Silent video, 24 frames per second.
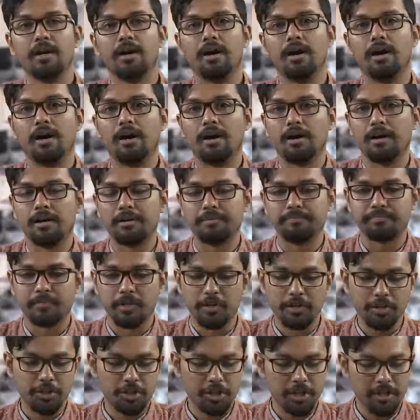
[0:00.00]
um,
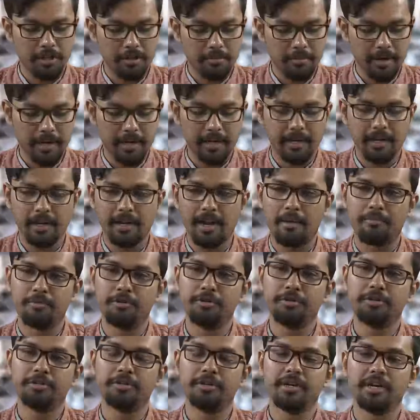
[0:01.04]
the Richard Medical
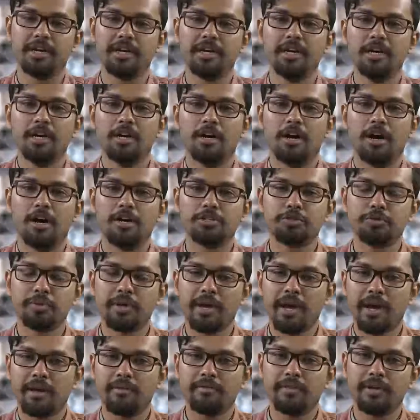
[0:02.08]
Laboratory. Uh, so
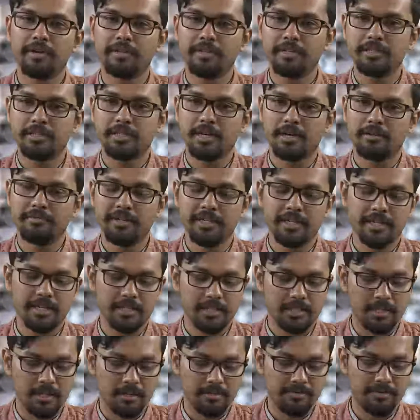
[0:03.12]
they have they are the servant
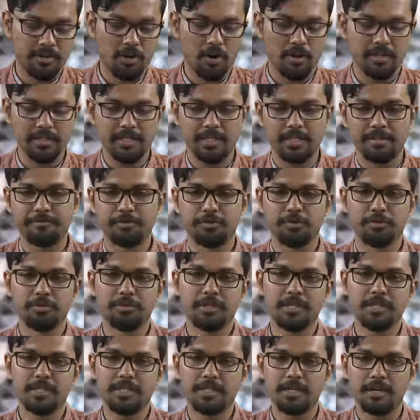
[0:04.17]
and served concept. So
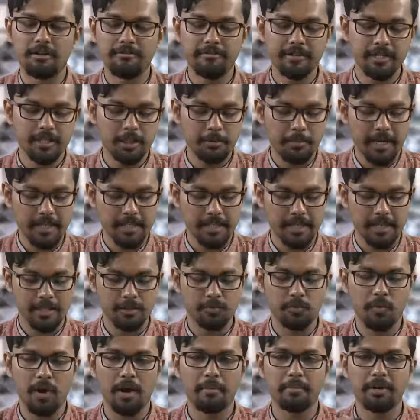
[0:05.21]
the servant
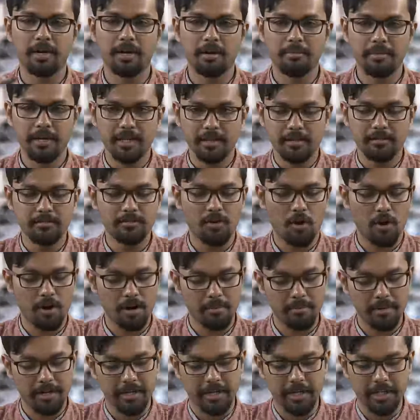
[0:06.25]
spaces were becoming the
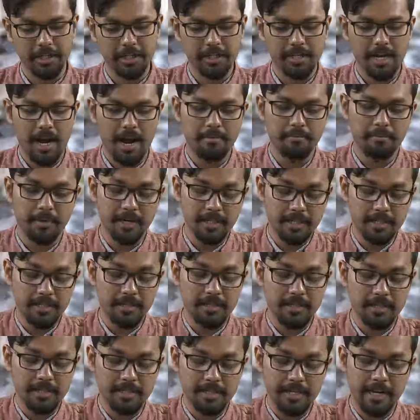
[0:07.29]
ornamentation, and but
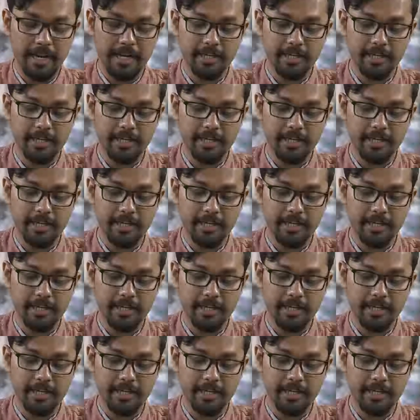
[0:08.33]
this is an